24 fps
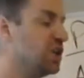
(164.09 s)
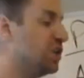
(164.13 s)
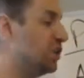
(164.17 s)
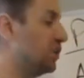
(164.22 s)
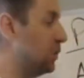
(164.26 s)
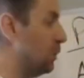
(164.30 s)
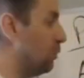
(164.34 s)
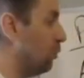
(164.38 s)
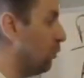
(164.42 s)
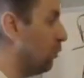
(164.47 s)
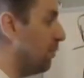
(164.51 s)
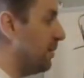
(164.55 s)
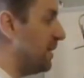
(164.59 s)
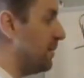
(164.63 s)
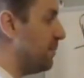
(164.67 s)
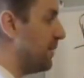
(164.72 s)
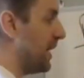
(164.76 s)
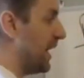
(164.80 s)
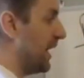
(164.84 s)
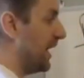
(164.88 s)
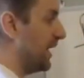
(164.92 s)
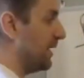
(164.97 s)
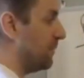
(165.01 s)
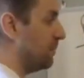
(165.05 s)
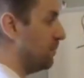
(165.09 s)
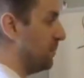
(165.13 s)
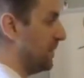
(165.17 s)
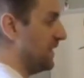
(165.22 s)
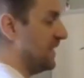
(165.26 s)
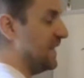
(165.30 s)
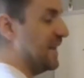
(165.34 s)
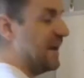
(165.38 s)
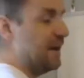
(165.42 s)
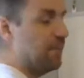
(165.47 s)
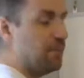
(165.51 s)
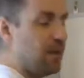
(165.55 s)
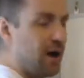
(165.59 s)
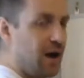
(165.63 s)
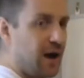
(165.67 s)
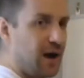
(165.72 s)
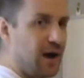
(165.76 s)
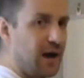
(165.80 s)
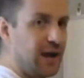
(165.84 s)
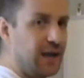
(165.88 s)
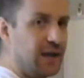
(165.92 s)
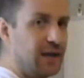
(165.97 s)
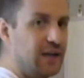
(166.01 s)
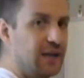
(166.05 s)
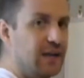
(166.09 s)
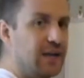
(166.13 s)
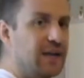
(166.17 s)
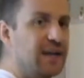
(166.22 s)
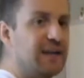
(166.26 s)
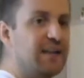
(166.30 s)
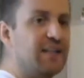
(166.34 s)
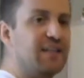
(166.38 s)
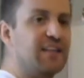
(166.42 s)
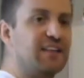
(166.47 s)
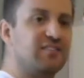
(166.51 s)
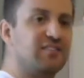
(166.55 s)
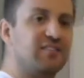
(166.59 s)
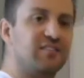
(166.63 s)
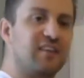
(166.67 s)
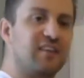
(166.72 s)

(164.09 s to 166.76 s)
you will be paying PMI. It's